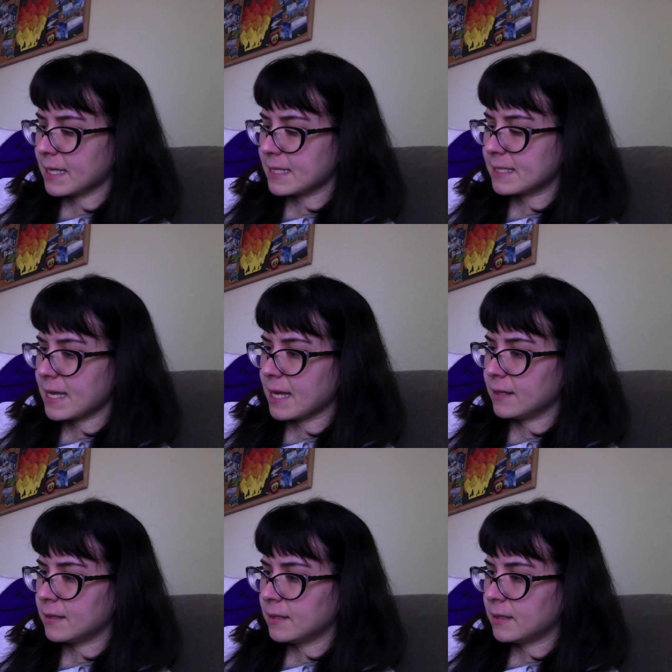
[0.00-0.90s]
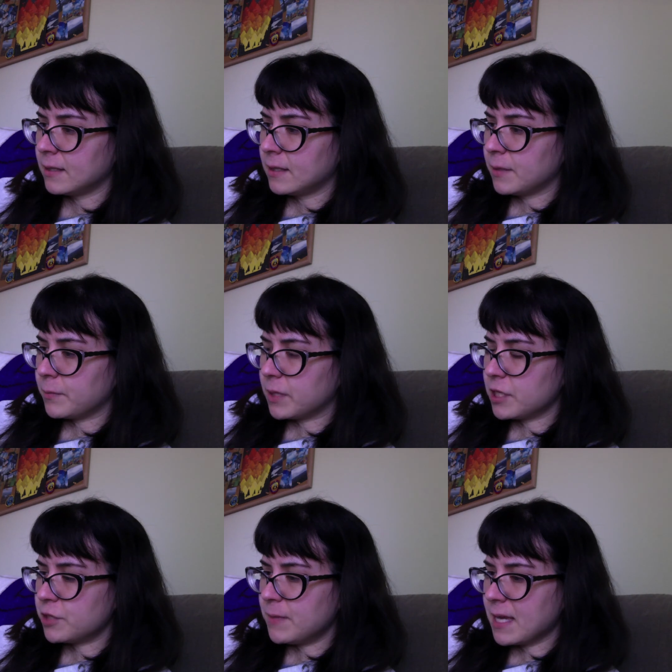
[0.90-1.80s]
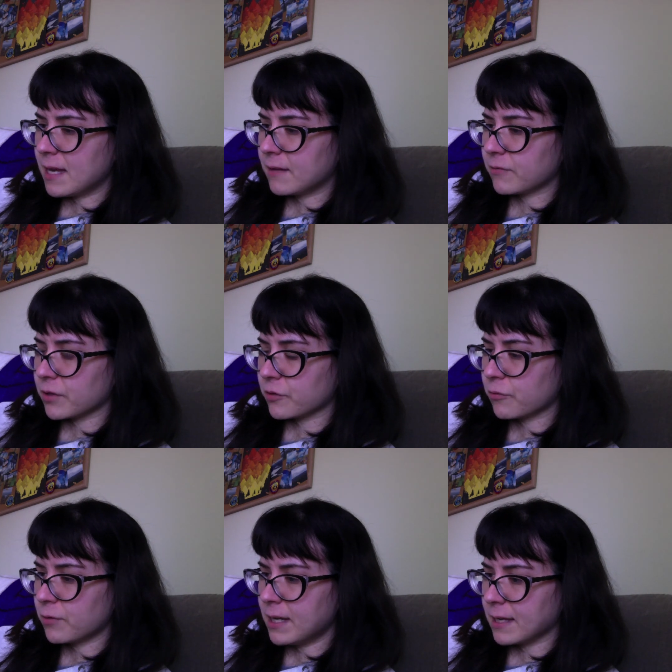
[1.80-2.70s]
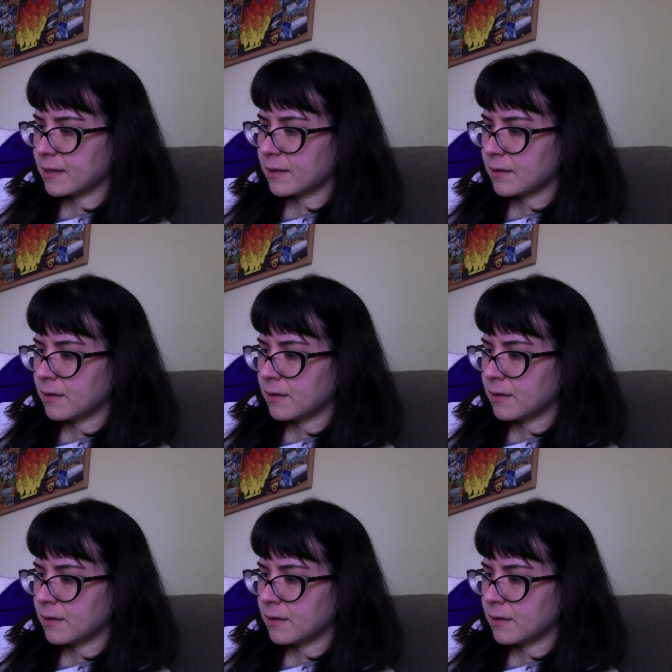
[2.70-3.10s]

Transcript: they said, but they should be heading for the creek.